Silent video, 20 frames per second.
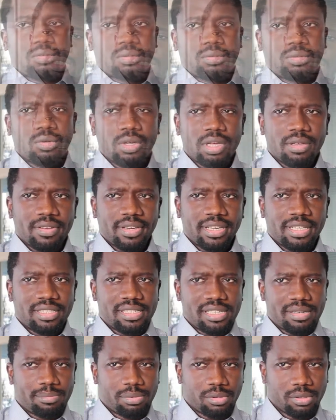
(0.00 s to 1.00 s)
To give an
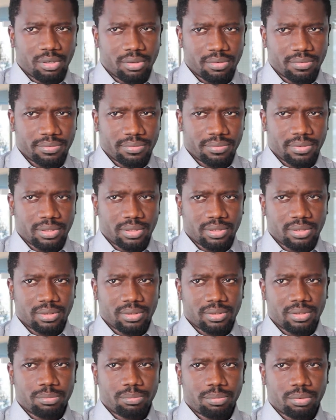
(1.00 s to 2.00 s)
example of
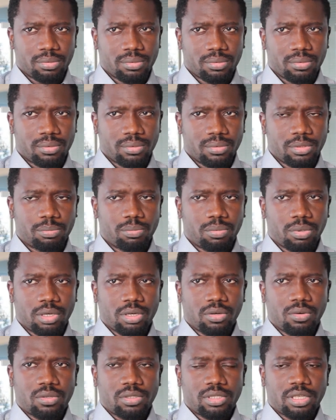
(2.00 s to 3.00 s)
the Deploy
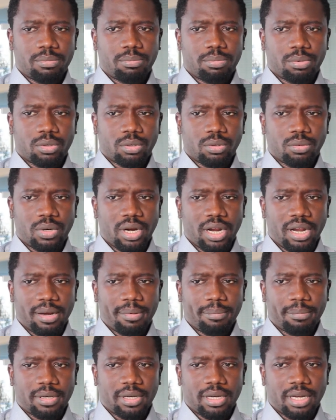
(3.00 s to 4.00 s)
on Nozzle
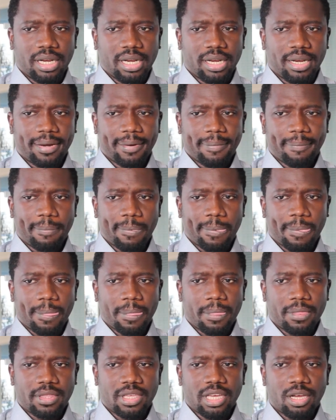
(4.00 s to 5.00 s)
program,
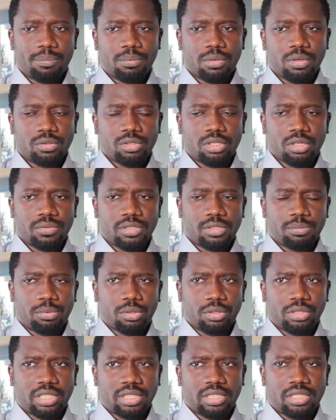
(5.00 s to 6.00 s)
the approach of this
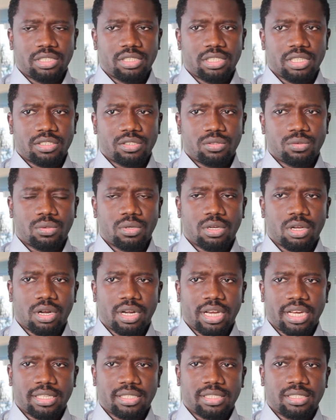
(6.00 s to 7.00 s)
project is just to
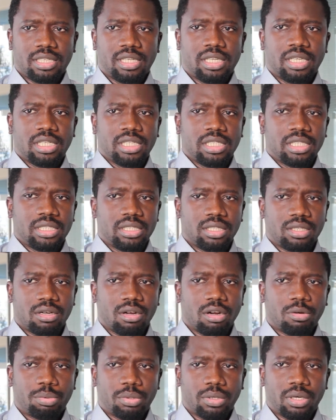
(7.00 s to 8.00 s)
connect the
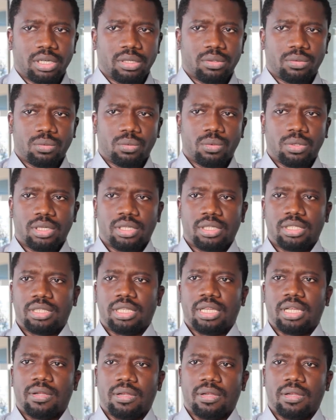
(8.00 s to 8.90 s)
corporate world